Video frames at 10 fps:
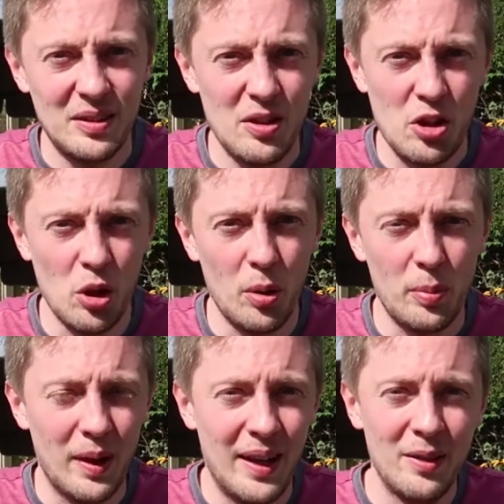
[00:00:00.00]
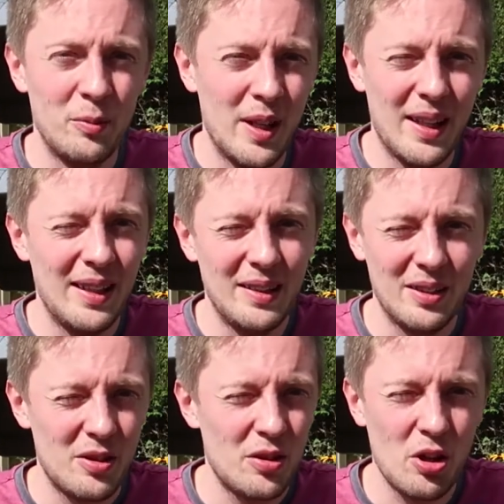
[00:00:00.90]
shop and where they
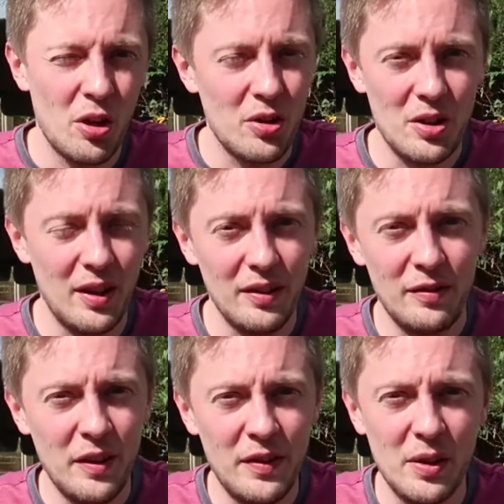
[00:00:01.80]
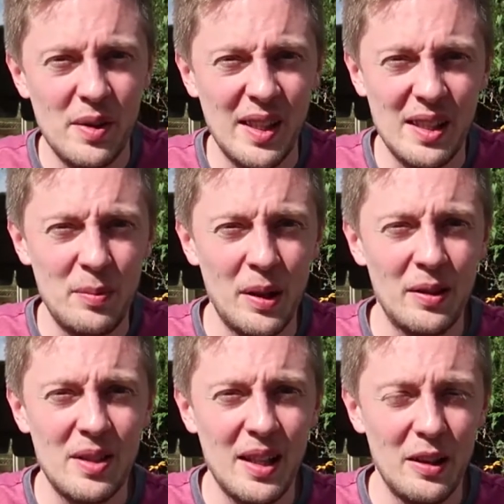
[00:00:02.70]
charge like £50 or
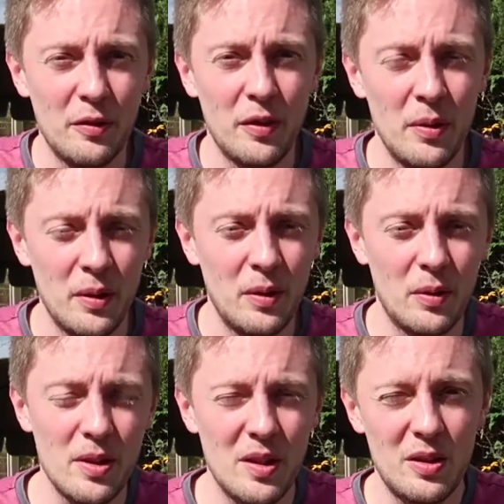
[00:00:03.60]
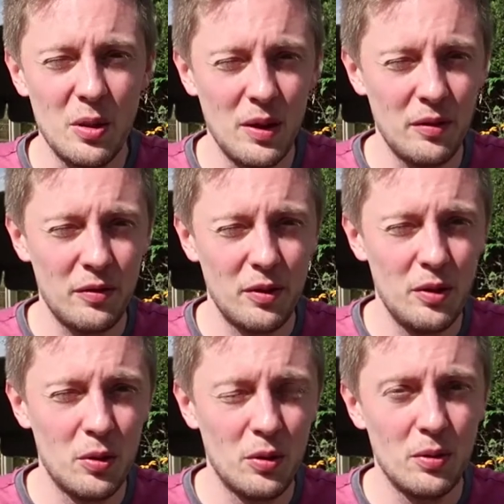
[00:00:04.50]
£60 to get your phone unlocked. Do it through
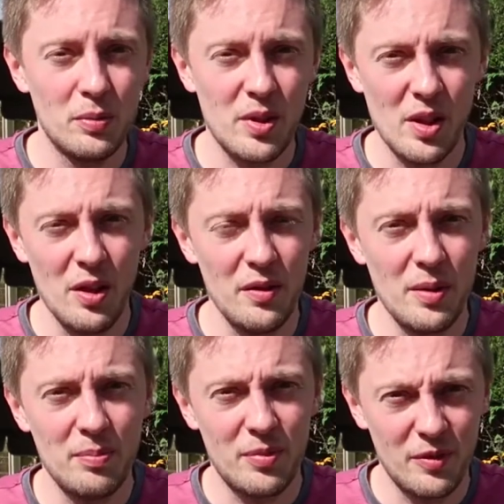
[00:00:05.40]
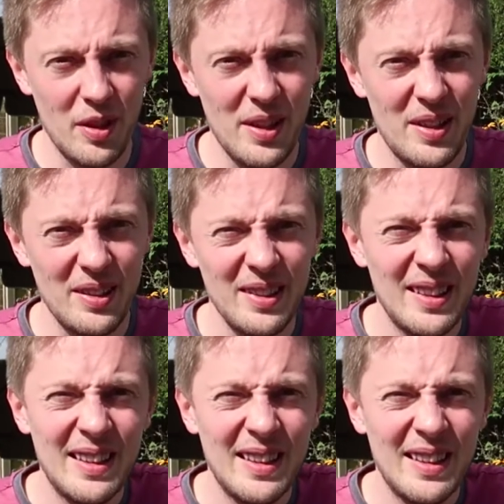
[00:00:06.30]
your service provider